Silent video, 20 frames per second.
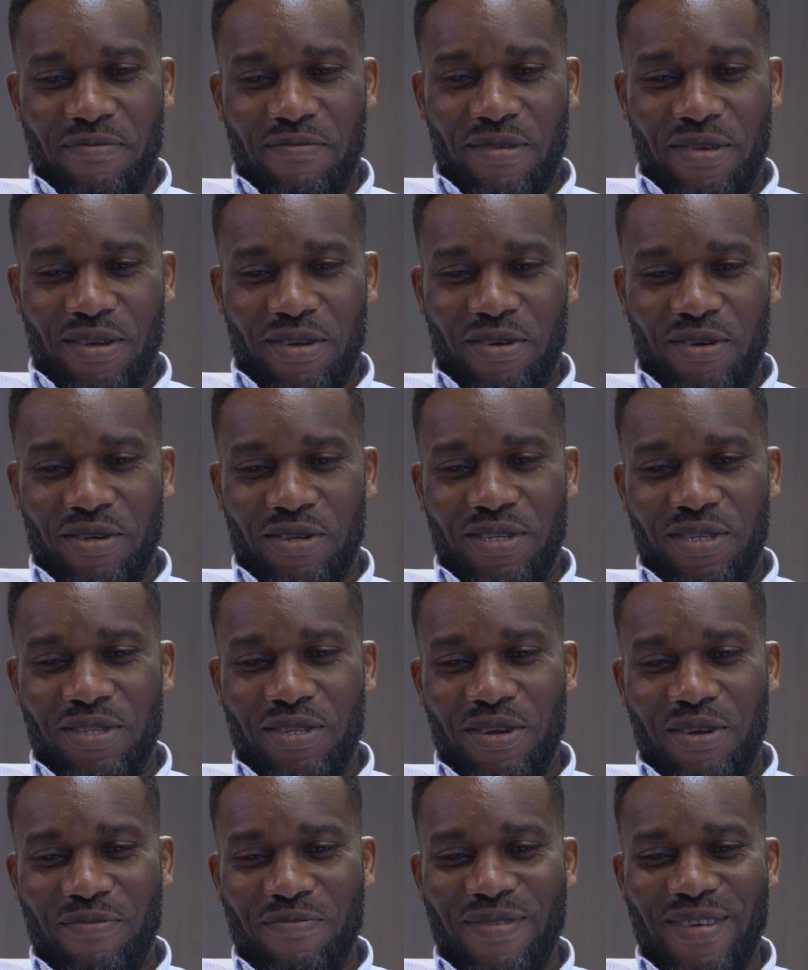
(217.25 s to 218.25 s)
because
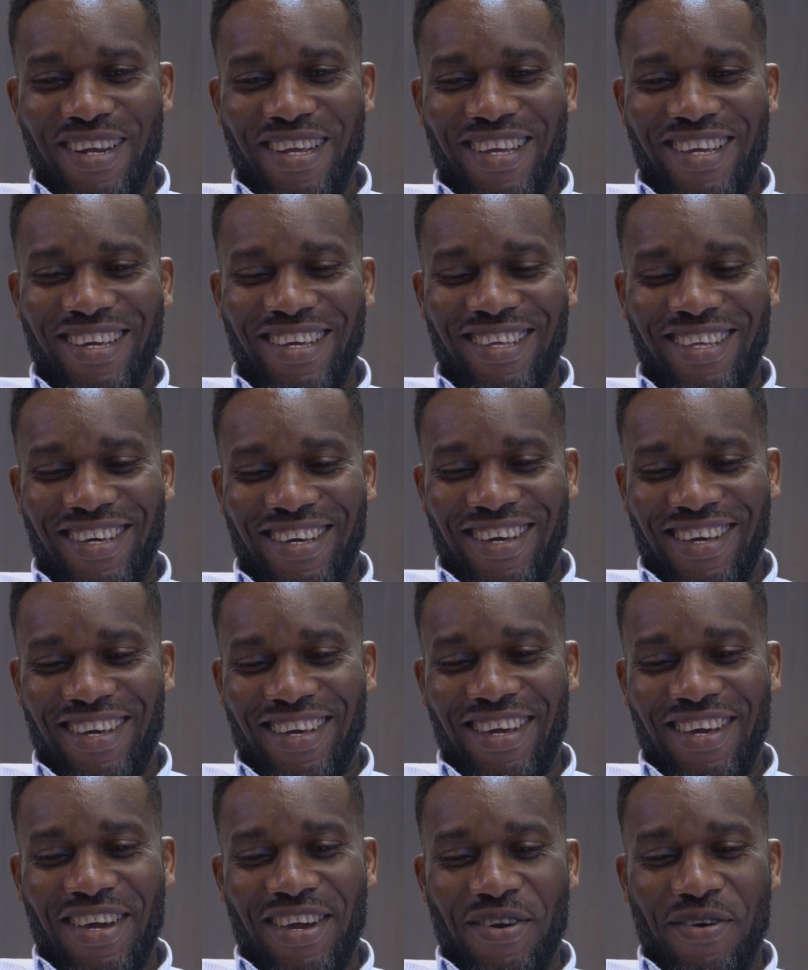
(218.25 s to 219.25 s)
normally
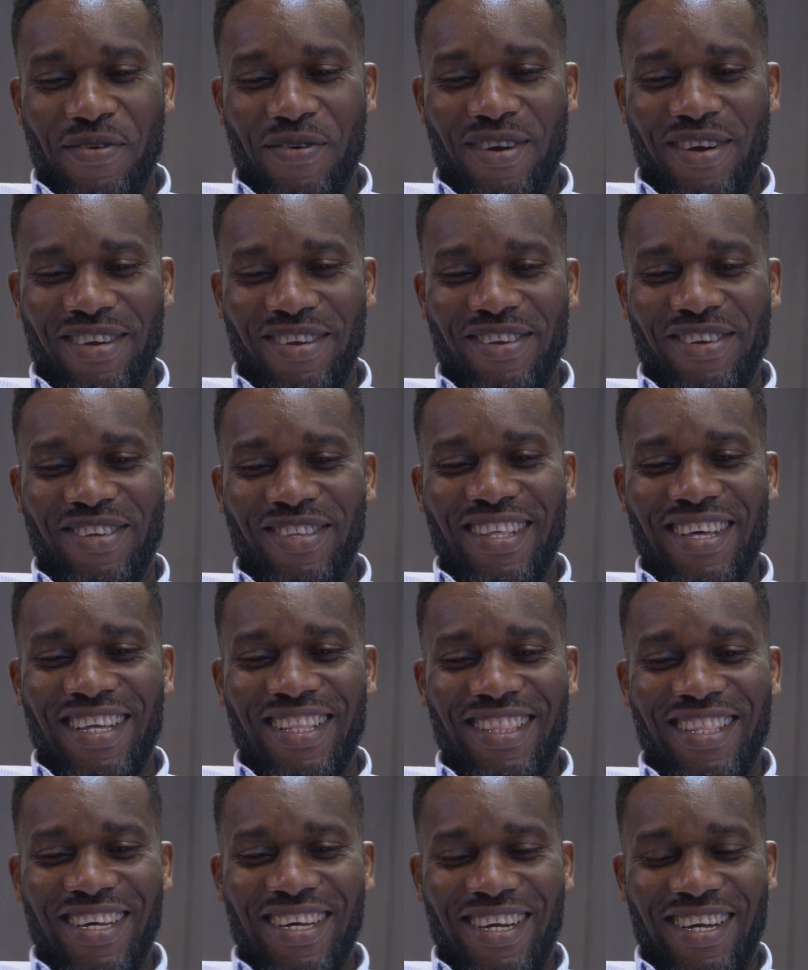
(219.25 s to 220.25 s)
we all know
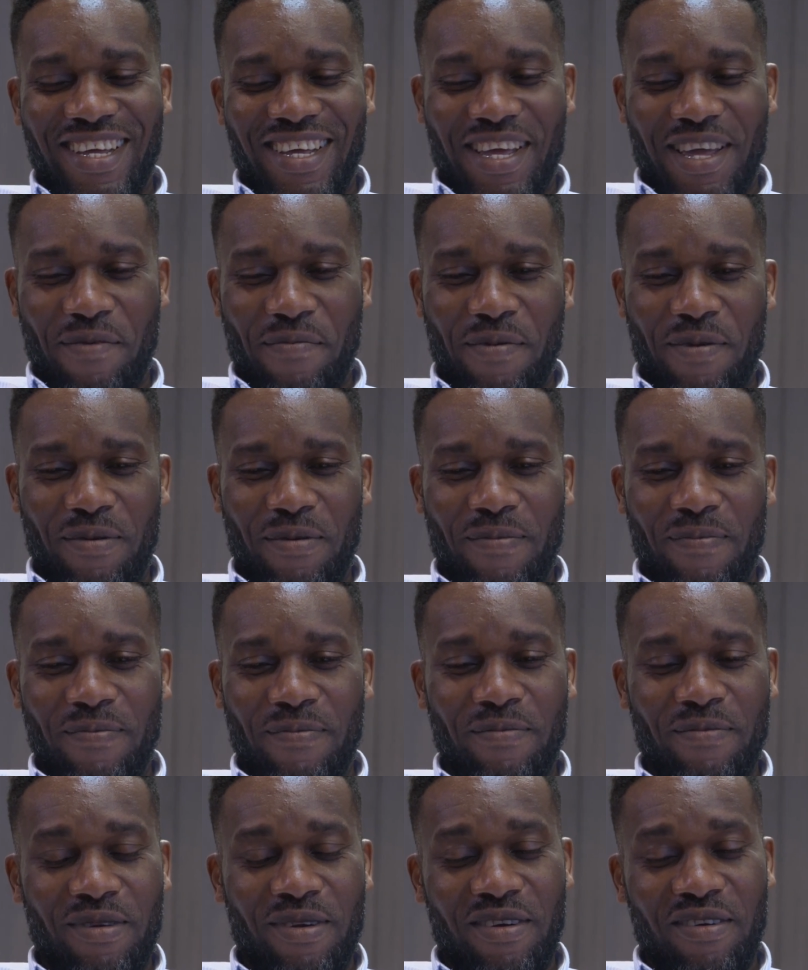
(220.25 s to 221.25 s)
that they're
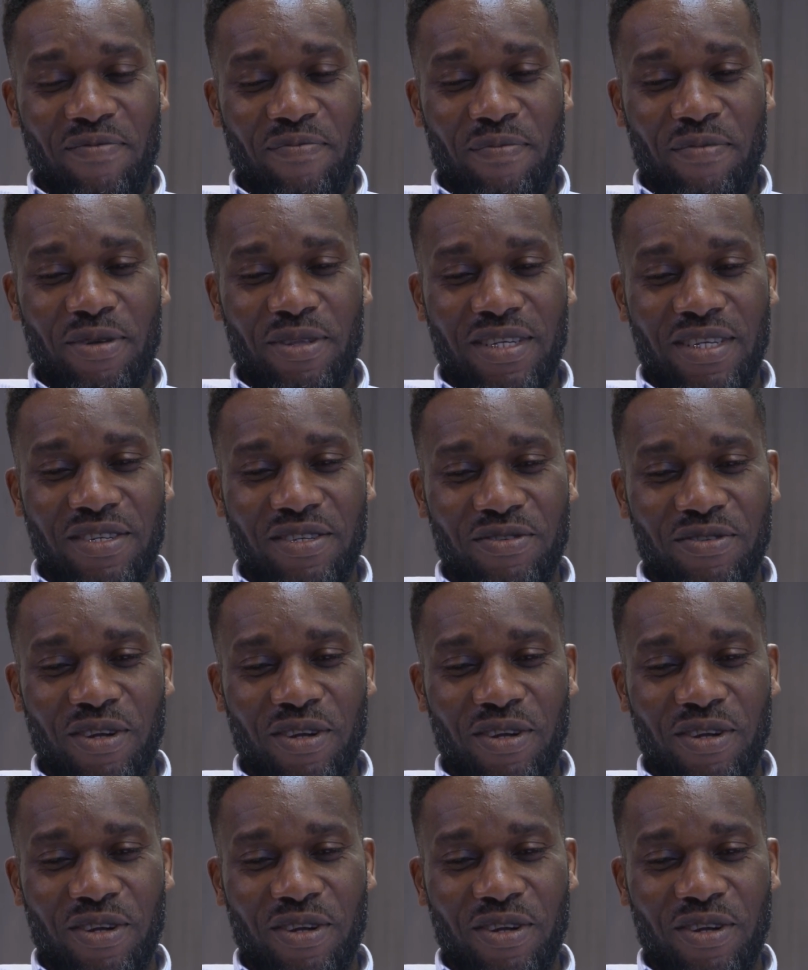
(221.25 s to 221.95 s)
capable of putting